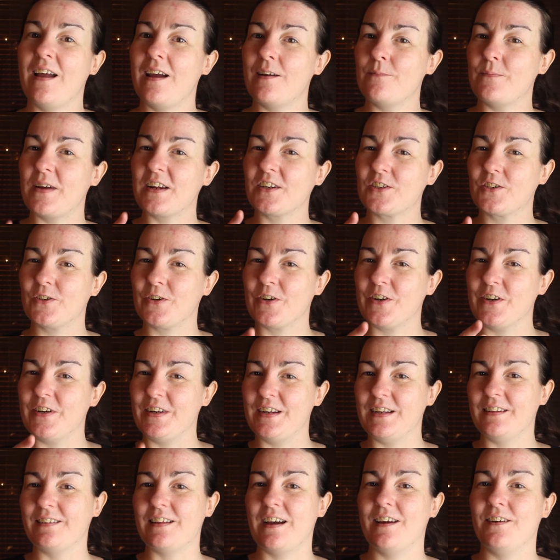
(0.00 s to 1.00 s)
and make sure you
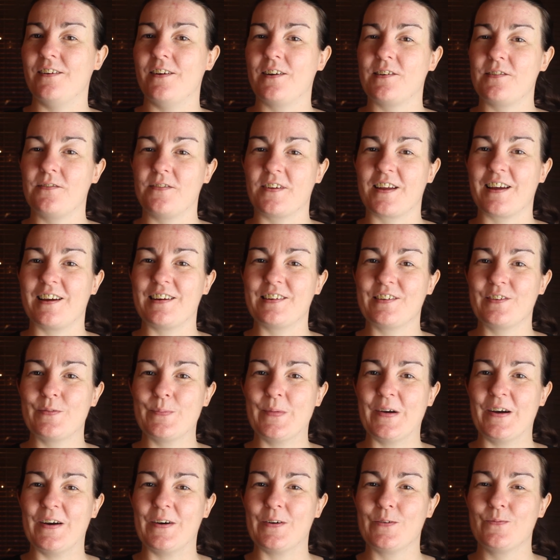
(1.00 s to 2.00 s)
hit that notification
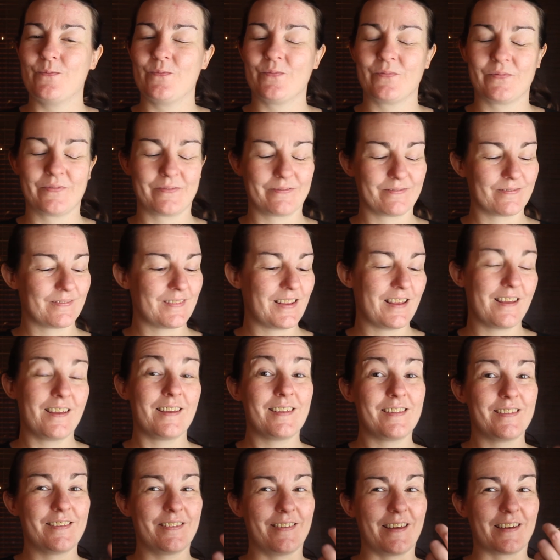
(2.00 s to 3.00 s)
bell.
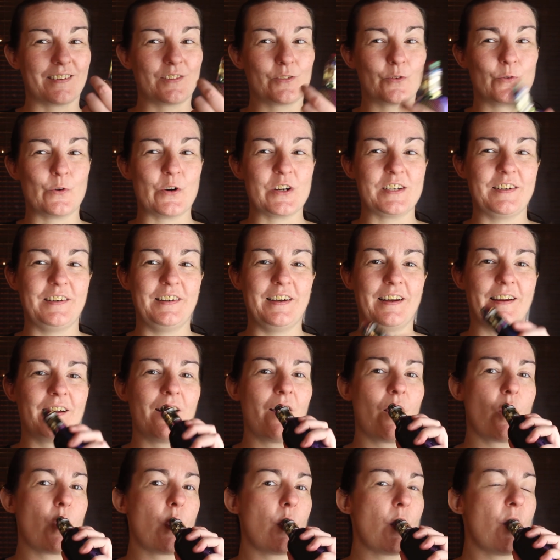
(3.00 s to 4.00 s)
Thanks for watching.